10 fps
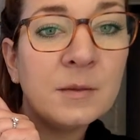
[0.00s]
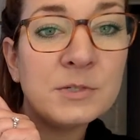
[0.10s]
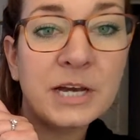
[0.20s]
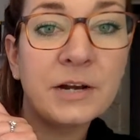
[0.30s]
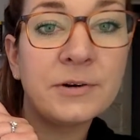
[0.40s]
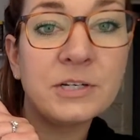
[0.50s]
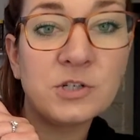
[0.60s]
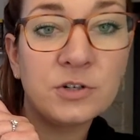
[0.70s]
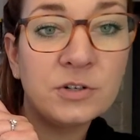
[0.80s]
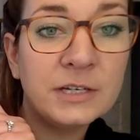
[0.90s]
Diary and
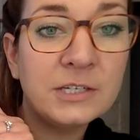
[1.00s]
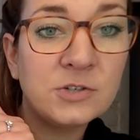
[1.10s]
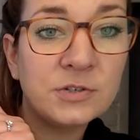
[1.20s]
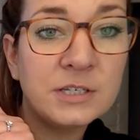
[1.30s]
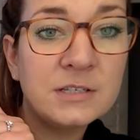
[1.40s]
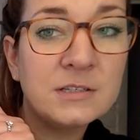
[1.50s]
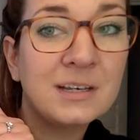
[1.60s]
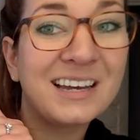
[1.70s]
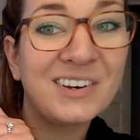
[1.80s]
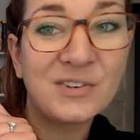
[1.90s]
journal entries
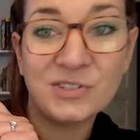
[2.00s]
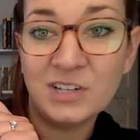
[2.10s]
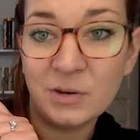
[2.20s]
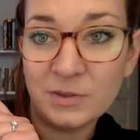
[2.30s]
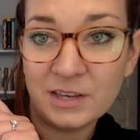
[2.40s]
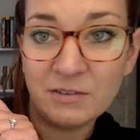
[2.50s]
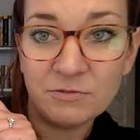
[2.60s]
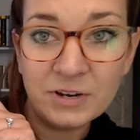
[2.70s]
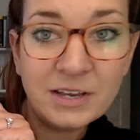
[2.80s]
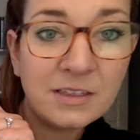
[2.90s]
kind of goes along with Anne
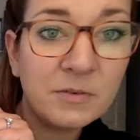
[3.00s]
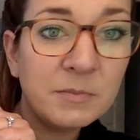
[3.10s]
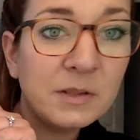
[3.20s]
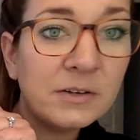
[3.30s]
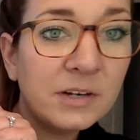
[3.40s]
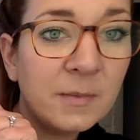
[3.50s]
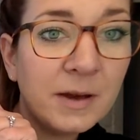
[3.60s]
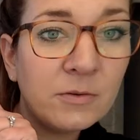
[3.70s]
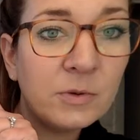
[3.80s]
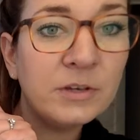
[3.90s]
Frank that we've been learning
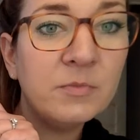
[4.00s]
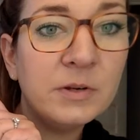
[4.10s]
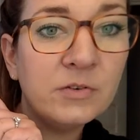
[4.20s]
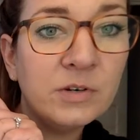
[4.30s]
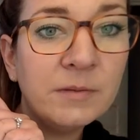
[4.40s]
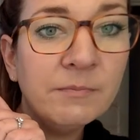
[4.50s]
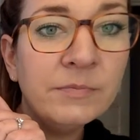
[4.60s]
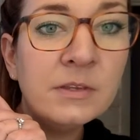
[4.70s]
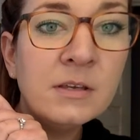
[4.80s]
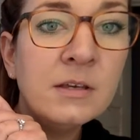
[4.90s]
about and what you've been doing.
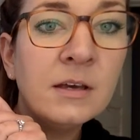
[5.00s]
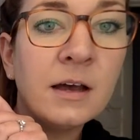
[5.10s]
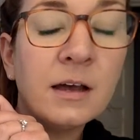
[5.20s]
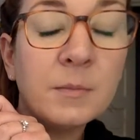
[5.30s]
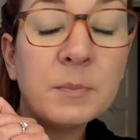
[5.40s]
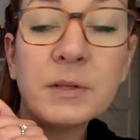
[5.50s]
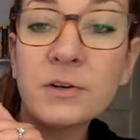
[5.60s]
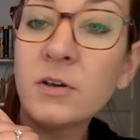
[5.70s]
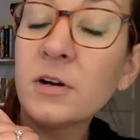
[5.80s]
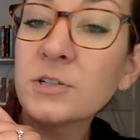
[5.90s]
A
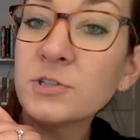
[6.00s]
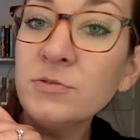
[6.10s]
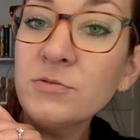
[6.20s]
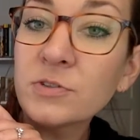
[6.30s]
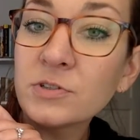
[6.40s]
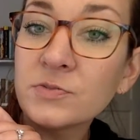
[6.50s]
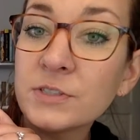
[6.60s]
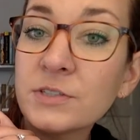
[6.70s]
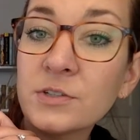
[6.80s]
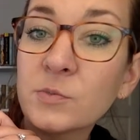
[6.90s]
political cartoon for those of
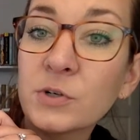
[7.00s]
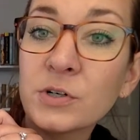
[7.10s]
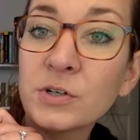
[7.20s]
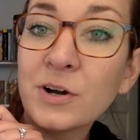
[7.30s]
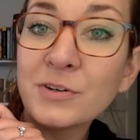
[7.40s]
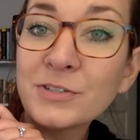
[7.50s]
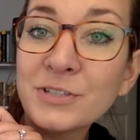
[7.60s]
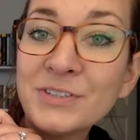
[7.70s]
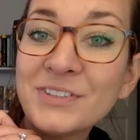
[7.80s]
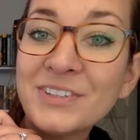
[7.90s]
us that are more art
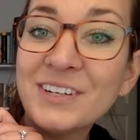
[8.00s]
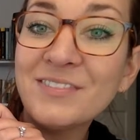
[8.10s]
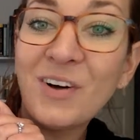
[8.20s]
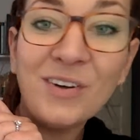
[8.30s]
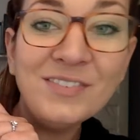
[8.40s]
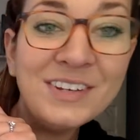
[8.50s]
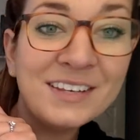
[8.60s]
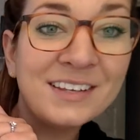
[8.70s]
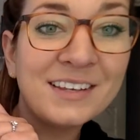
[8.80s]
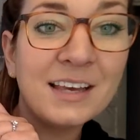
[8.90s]
involved.
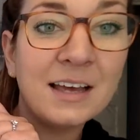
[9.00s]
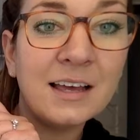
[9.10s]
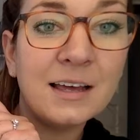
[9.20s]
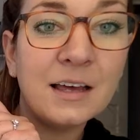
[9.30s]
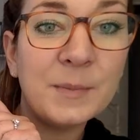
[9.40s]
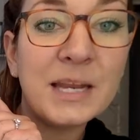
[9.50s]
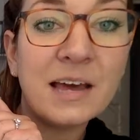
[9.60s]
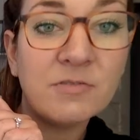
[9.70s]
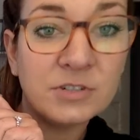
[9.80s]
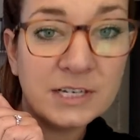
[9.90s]
An
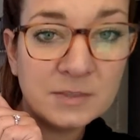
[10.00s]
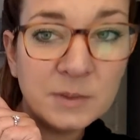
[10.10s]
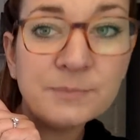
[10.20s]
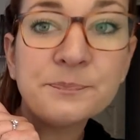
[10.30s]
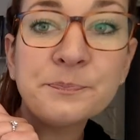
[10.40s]
advertisement.